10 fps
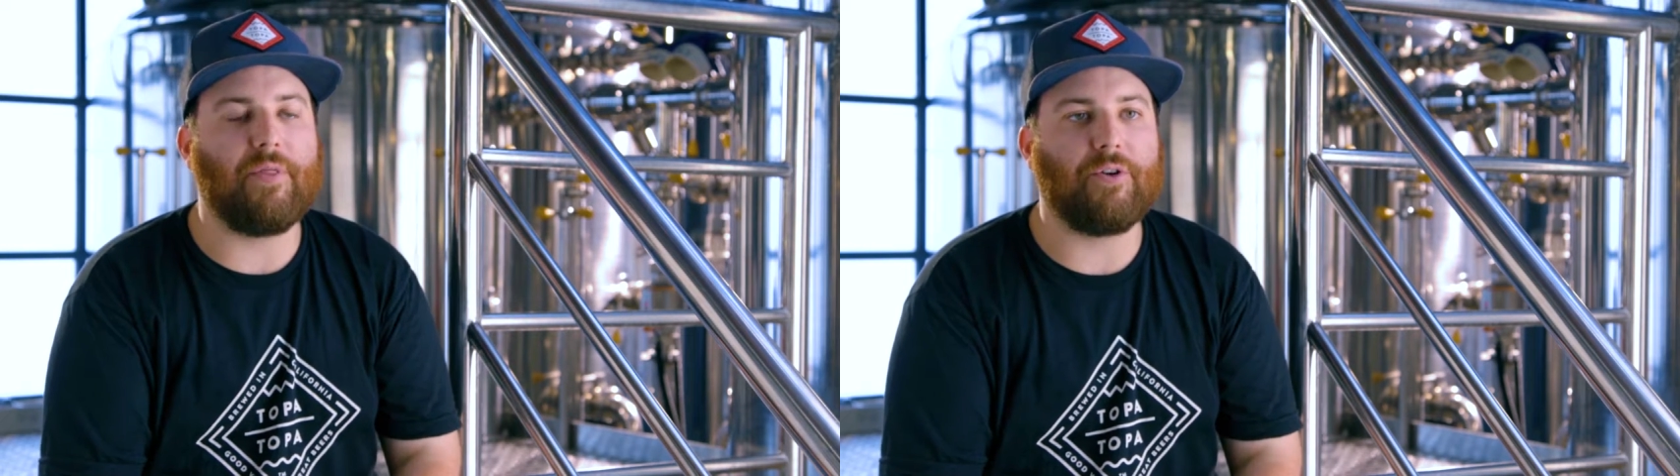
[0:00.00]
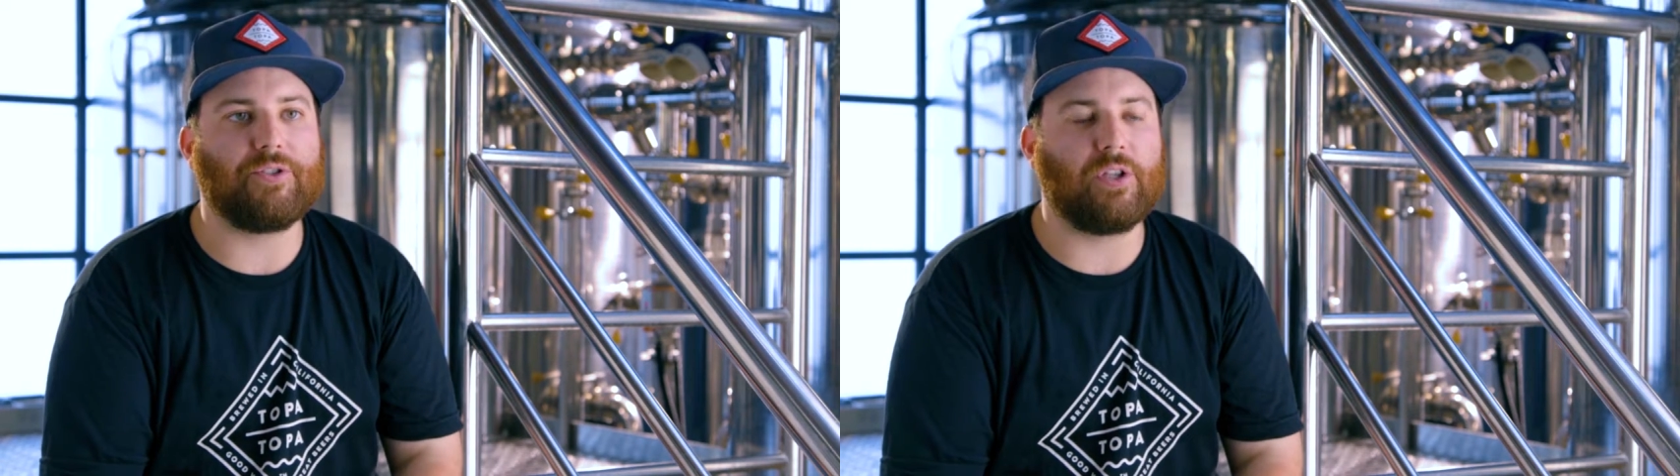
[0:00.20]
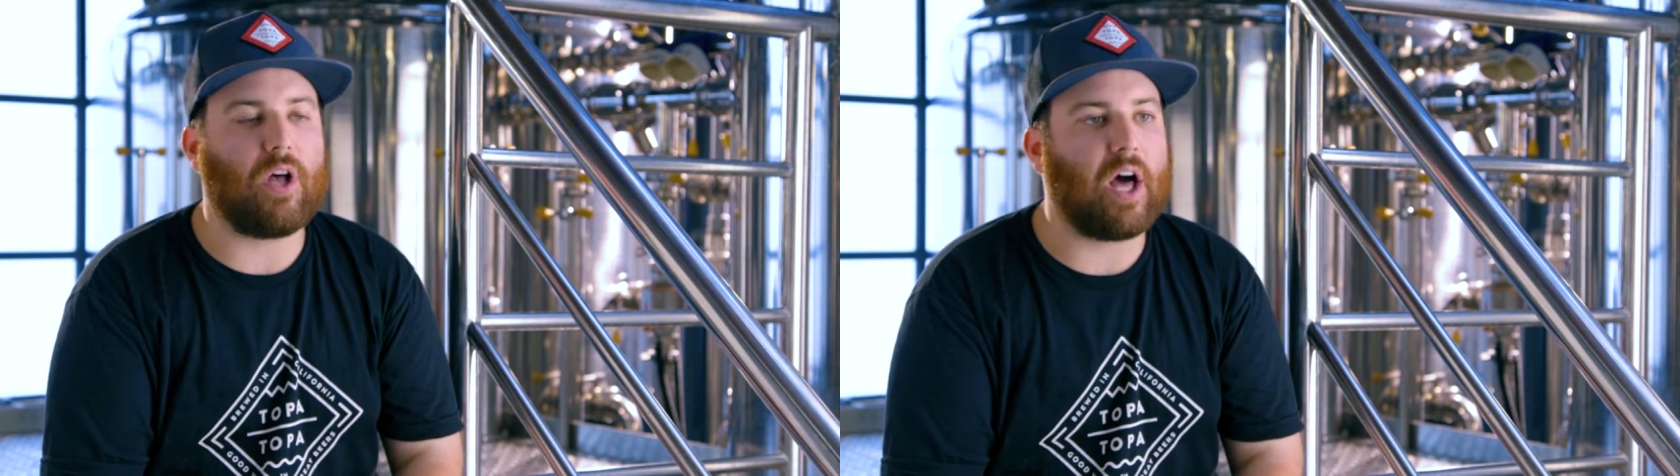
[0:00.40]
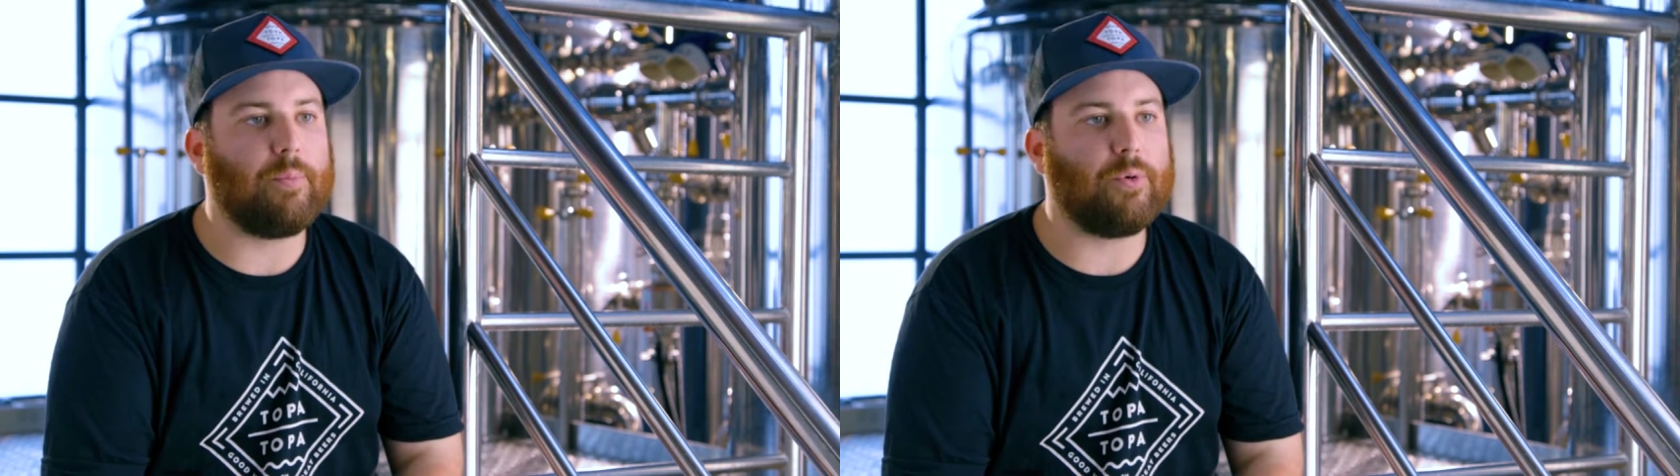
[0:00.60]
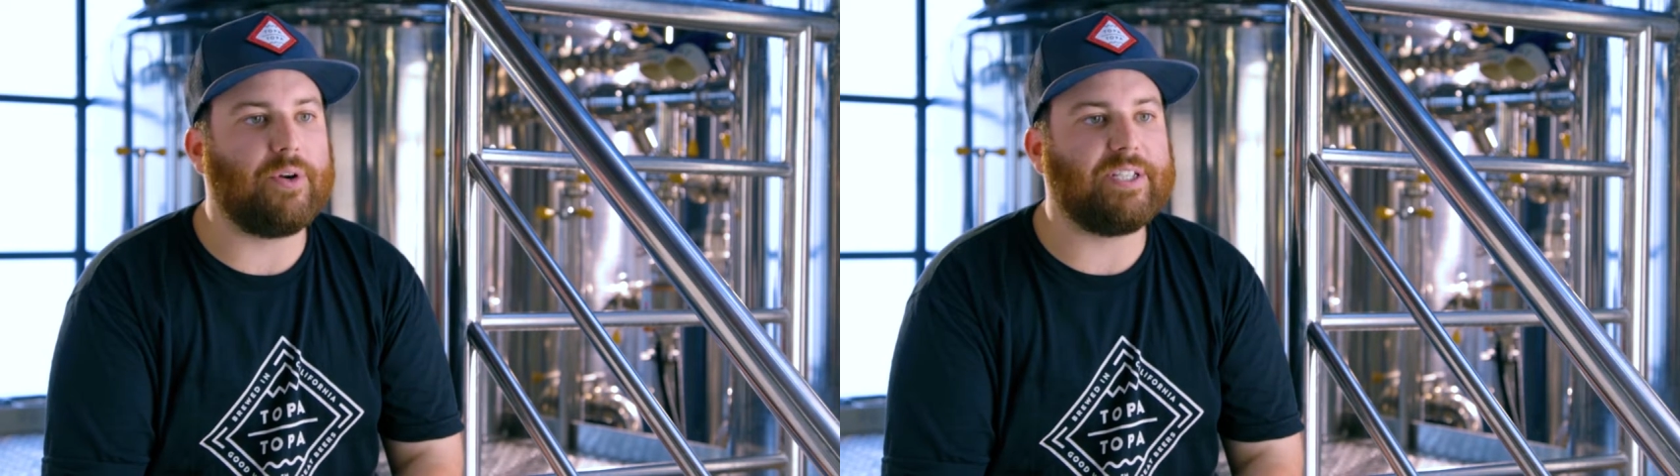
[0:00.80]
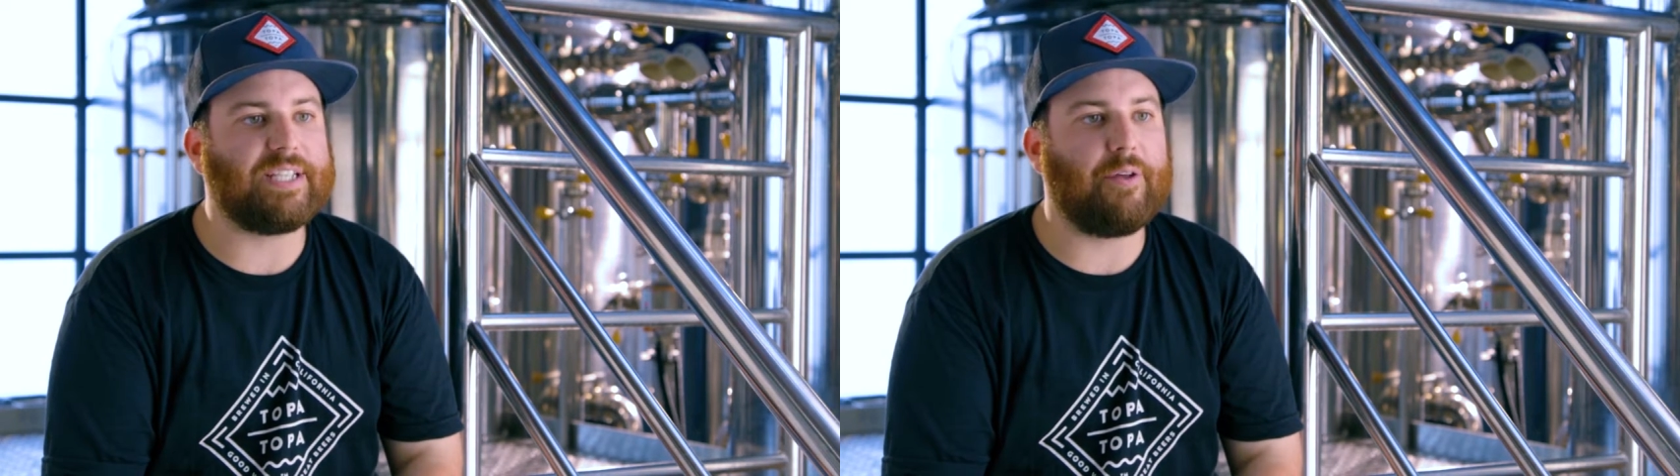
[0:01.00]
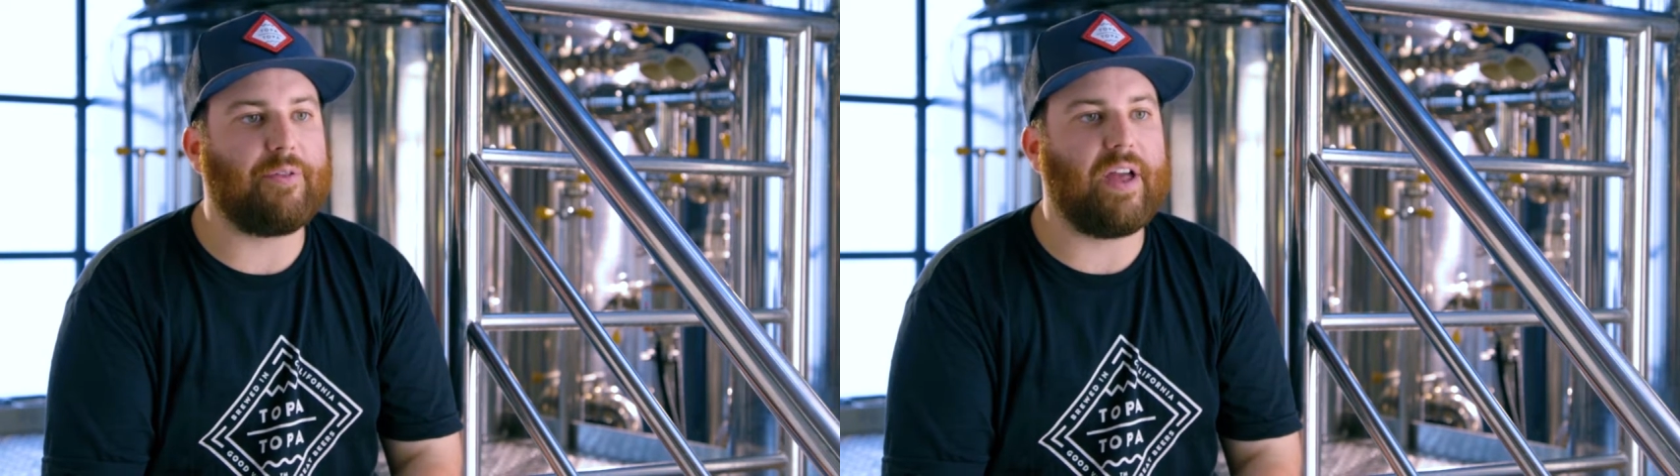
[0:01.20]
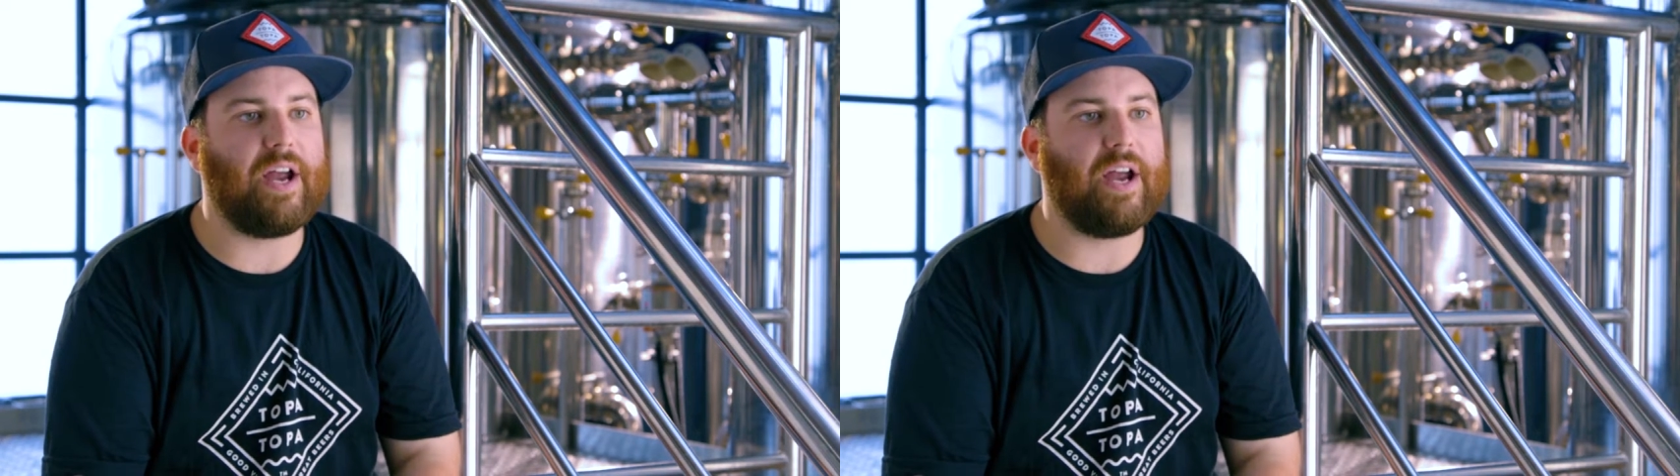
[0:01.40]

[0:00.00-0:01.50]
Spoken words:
There's a lot of breweries out